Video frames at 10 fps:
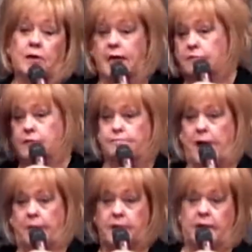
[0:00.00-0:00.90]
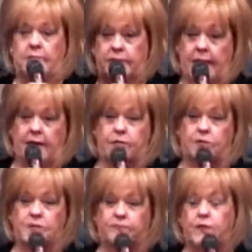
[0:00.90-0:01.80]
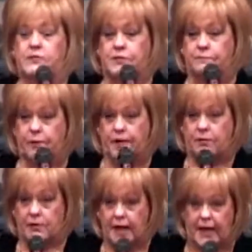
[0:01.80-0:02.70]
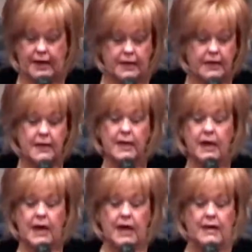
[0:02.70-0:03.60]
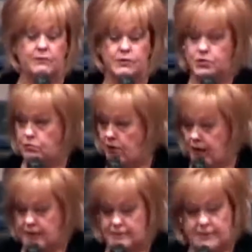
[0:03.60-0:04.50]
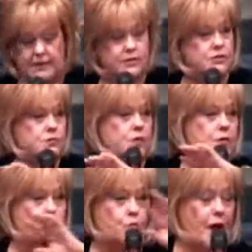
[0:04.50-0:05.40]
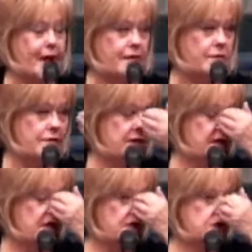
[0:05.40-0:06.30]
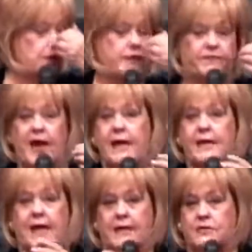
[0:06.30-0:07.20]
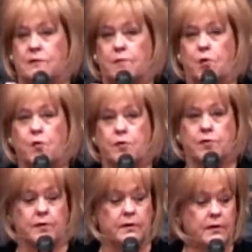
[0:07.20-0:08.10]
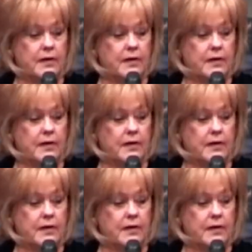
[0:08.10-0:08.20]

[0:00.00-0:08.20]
head was bobbing up and down. You know, he's afraid she'd break her neck. And it was crazy. It just went wild. So he finally got some order,